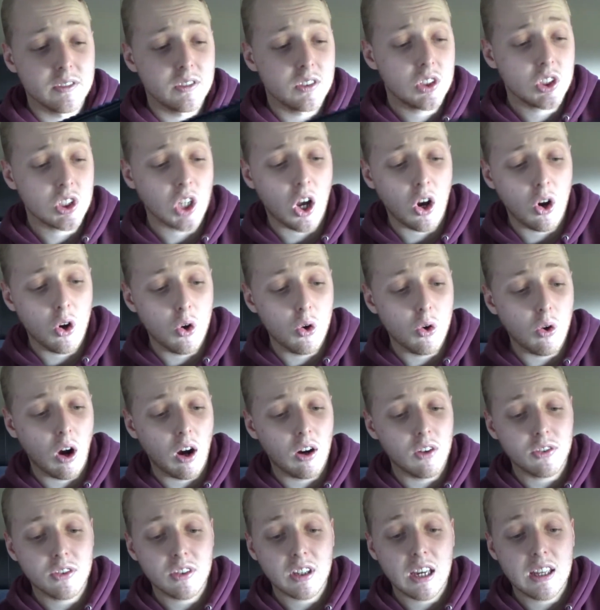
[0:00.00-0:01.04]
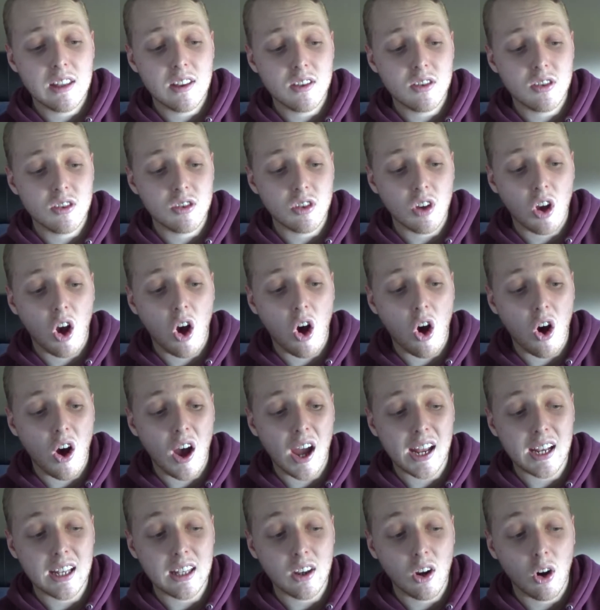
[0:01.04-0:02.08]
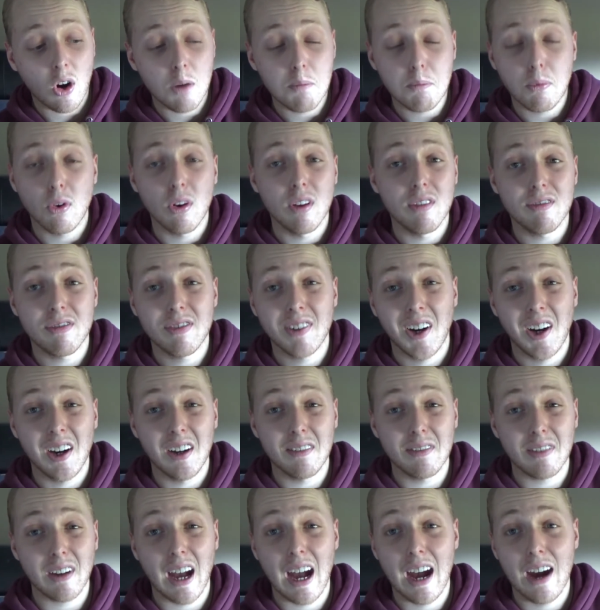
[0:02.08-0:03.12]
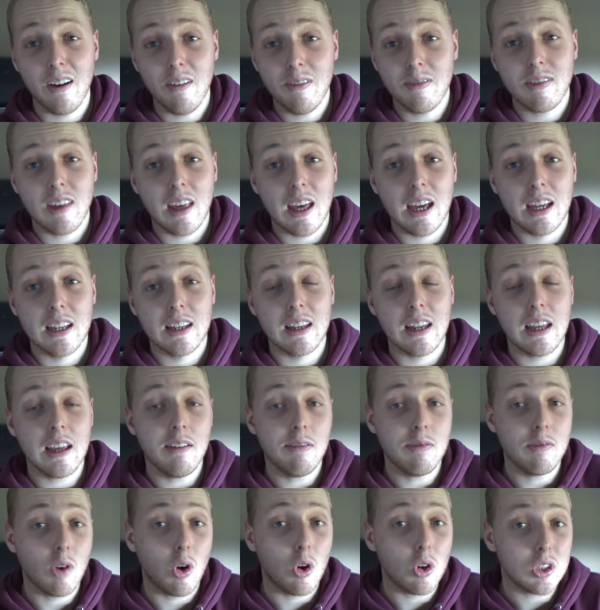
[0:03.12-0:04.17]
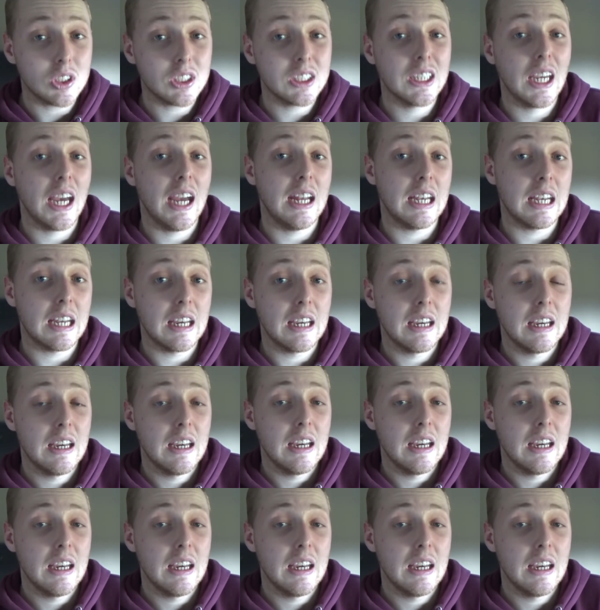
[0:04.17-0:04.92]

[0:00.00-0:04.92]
So I'd say this is a high 9.5 out of 10, if not 10.